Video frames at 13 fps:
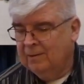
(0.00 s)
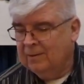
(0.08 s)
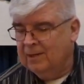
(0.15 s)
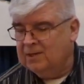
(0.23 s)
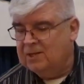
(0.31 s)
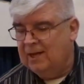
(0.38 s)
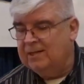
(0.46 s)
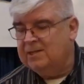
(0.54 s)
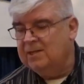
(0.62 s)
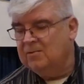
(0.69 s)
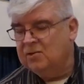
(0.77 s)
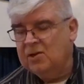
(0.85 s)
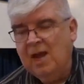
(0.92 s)
The sons
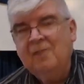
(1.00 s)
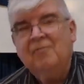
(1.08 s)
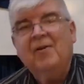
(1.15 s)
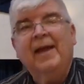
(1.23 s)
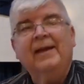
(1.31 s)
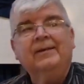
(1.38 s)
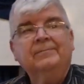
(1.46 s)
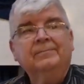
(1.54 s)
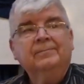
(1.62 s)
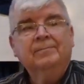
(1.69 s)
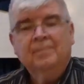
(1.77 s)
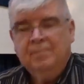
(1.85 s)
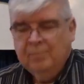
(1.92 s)
of Shaphan
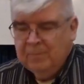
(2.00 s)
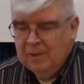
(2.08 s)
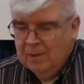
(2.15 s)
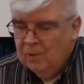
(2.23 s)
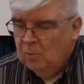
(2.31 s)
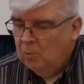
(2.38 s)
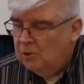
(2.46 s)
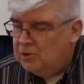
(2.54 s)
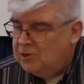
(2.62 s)
were